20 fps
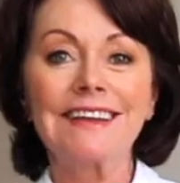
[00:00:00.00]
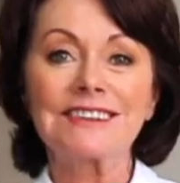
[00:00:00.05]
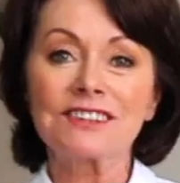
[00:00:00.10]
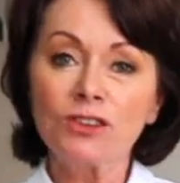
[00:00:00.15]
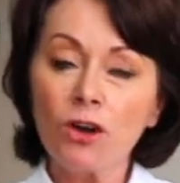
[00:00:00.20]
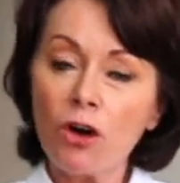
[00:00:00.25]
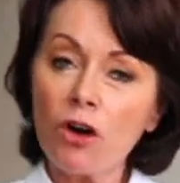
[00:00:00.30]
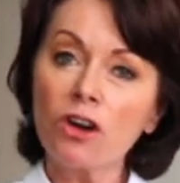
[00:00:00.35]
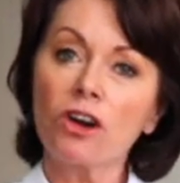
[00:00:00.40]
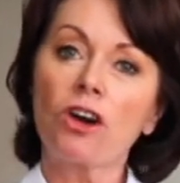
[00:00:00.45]

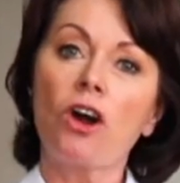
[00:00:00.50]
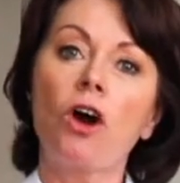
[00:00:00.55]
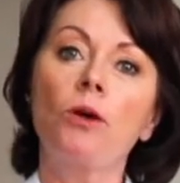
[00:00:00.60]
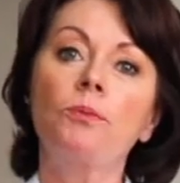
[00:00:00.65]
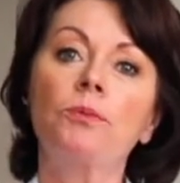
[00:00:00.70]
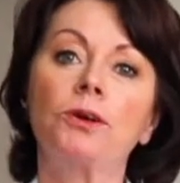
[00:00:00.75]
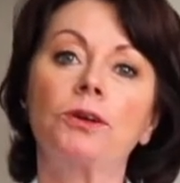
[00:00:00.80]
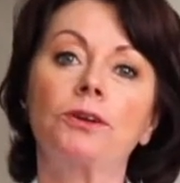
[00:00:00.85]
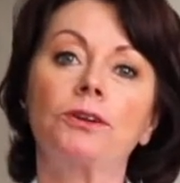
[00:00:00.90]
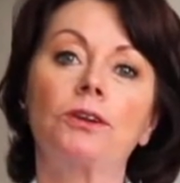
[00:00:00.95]
It's not
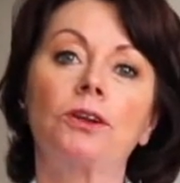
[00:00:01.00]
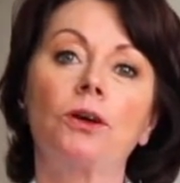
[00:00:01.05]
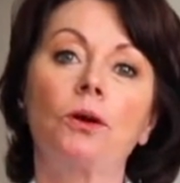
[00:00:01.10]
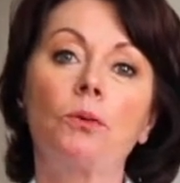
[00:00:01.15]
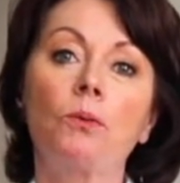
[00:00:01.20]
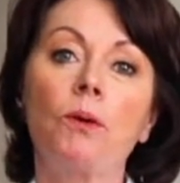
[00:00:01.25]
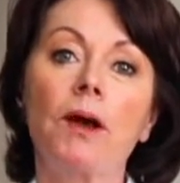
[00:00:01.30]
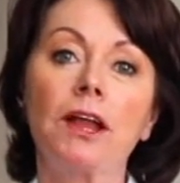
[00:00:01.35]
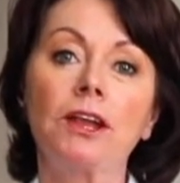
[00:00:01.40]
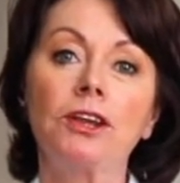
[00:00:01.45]

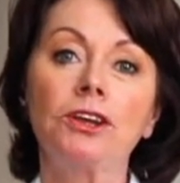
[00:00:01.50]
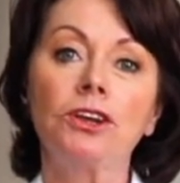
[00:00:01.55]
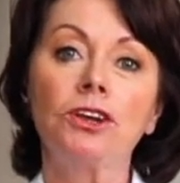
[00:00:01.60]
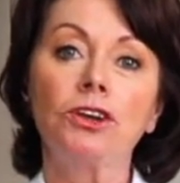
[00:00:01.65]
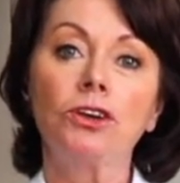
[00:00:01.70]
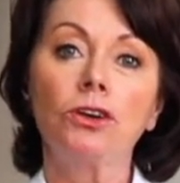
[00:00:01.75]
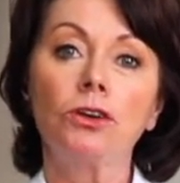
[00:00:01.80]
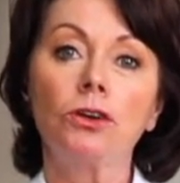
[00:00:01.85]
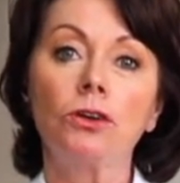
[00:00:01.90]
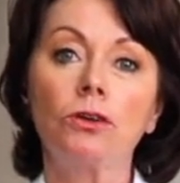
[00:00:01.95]
uncommon when
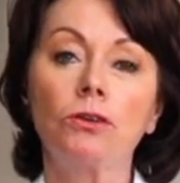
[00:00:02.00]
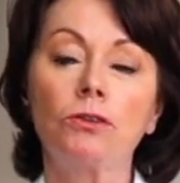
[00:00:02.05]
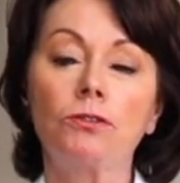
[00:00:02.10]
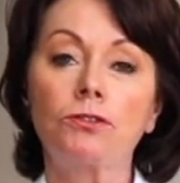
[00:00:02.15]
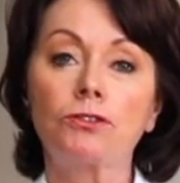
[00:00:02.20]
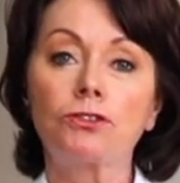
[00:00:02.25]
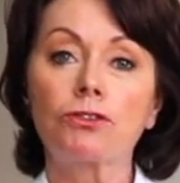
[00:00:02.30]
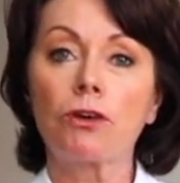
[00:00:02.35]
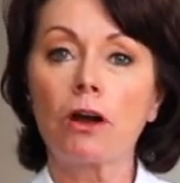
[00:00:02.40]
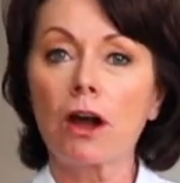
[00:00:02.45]

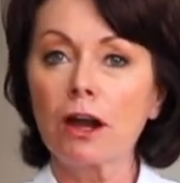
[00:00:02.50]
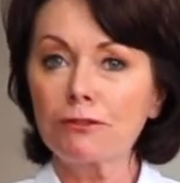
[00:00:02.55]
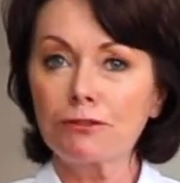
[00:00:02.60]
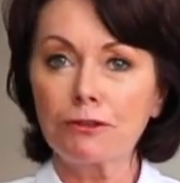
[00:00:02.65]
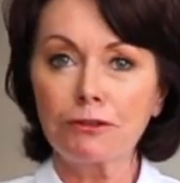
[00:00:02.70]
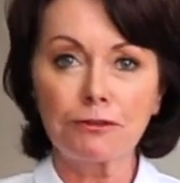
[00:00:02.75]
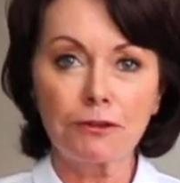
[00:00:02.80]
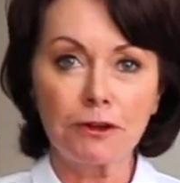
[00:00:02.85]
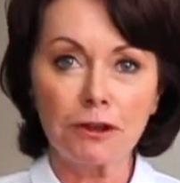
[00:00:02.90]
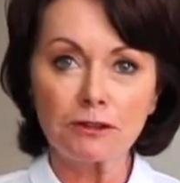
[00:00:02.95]
you've tried for
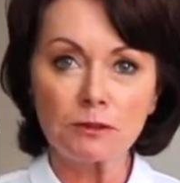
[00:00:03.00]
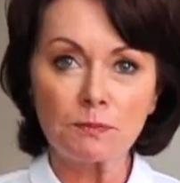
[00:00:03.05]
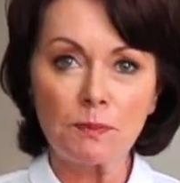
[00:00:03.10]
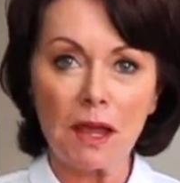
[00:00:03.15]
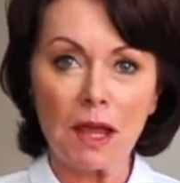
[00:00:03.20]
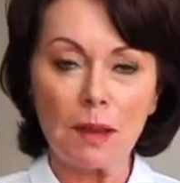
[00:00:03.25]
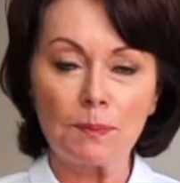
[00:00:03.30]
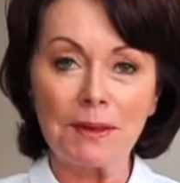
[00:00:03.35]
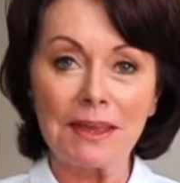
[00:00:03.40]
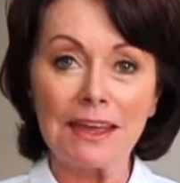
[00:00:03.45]
a first
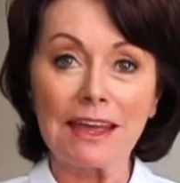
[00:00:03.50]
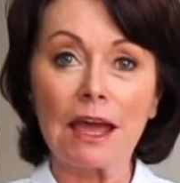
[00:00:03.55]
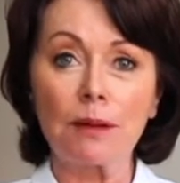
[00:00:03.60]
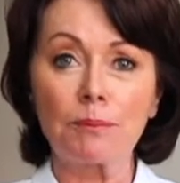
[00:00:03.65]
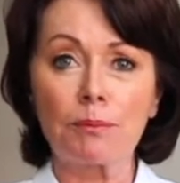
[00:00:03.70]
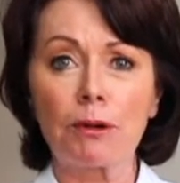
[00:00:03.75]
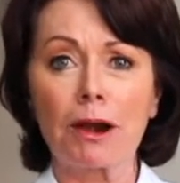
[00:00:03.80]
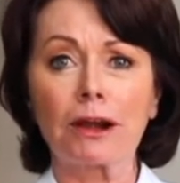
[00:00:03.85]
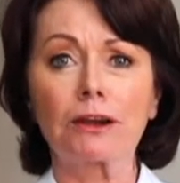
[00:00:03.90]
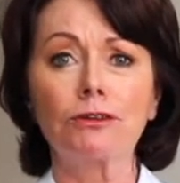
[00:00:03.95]
baby and get
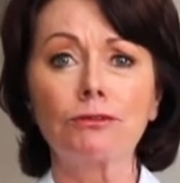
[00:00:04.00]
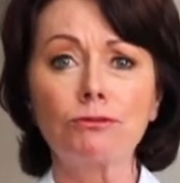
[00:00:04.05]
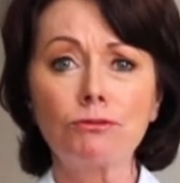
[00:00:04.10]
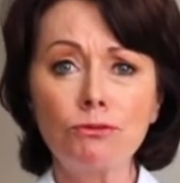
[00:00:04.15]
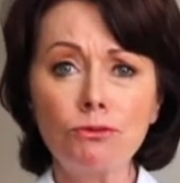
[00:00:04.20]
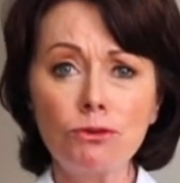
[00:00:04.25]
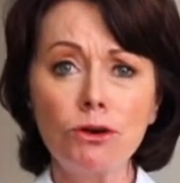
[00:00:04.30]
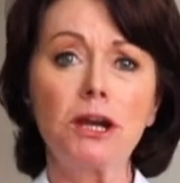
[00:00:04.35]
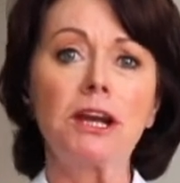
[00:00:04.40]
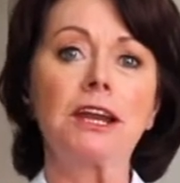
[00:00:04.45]

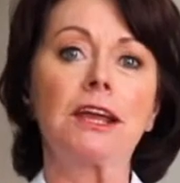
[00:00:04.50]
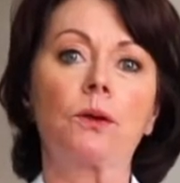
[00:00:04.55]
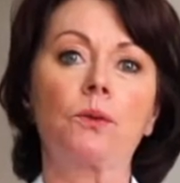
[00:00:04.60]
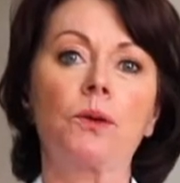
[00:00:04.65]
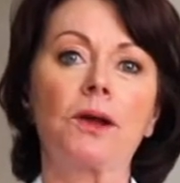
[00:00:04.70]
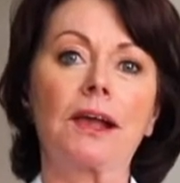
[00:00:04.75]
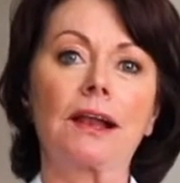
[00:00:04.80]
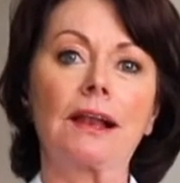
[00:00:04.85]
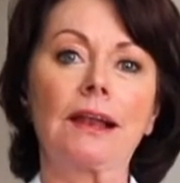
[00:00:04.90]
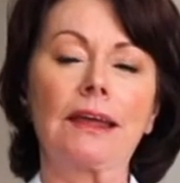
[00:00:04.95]
pregnant really
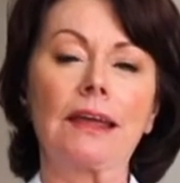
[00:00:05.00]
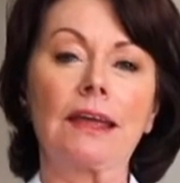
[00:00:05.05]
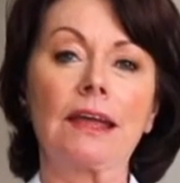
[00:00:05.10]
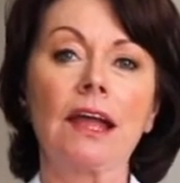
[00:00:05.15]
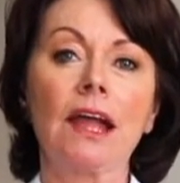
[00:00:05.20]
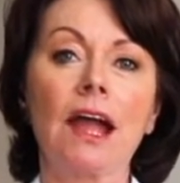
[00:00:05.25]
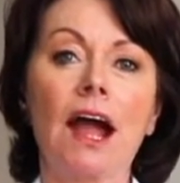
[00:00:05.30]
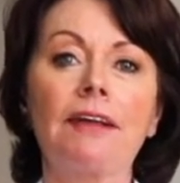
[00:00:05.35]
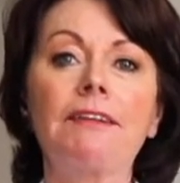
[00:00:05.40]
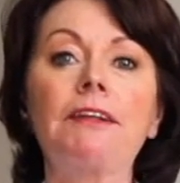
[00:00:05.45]
quickly
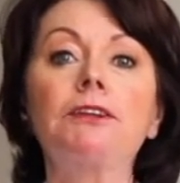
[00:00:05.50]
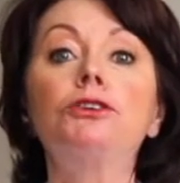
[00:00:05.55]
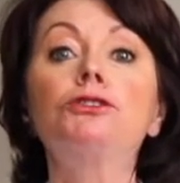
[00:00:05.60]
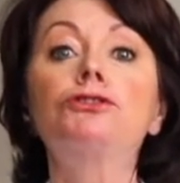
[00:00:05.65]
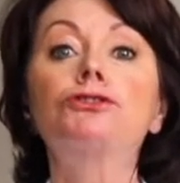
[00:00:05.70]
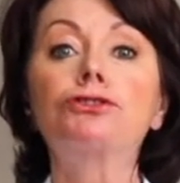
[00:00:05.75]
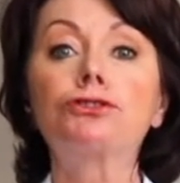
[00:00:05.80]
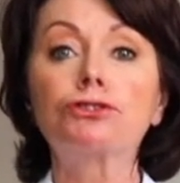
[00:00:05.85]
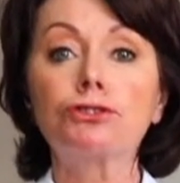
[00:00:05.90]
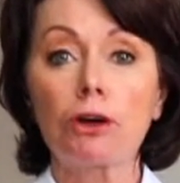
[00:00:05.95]
and then you
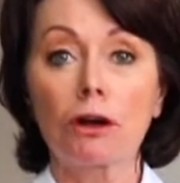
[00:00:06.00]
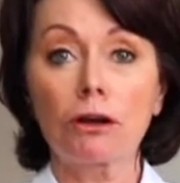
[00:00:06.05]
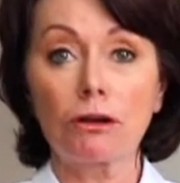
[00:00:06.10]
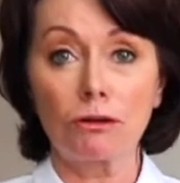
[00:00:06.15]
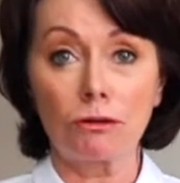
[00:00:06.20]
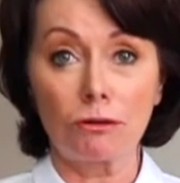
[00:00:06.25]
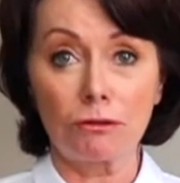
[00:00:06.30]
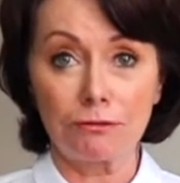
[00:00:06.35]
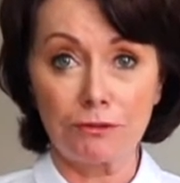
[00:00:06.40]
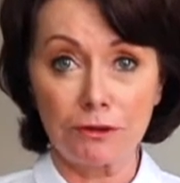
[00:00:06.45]

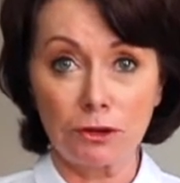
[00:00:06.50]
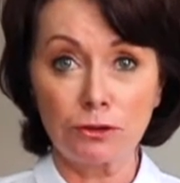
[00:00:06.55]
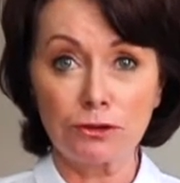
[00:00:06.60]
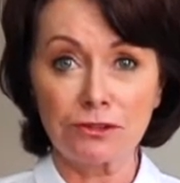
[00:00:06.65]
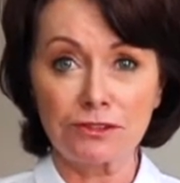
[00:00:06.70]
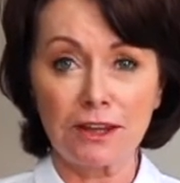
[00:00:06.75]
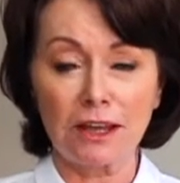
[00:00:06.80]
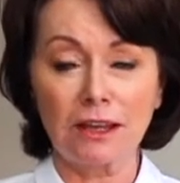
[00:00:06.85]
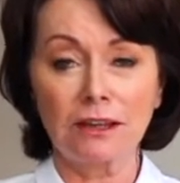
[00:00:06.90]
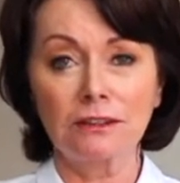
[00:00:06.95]
struggle for your
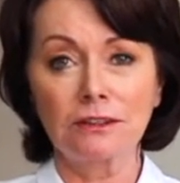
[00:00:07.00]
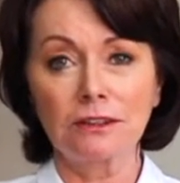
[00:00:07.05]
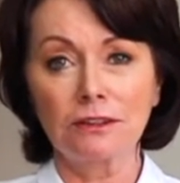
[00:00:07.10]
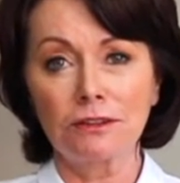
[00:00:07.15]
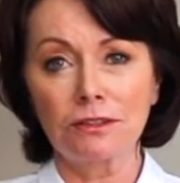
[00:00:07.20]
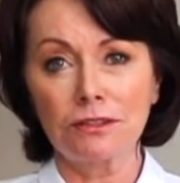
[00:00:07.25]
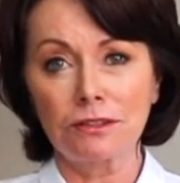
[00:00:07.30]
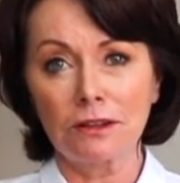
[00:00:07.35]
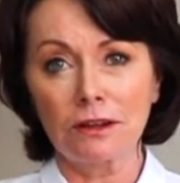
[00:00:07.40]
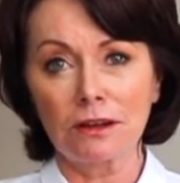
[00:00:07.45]
second
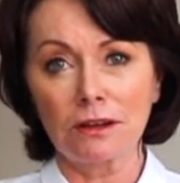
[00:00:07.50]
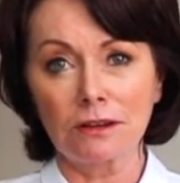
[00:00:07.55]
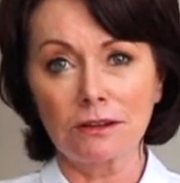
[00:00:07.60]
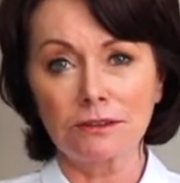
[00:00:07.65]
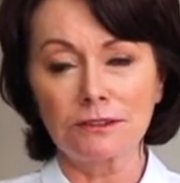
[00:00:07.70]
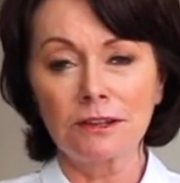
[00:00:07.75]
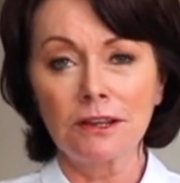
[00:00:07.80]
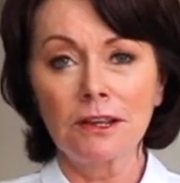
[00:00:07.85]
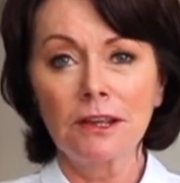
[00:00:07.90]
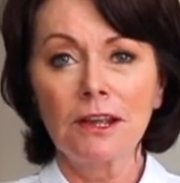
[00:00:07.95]
and third.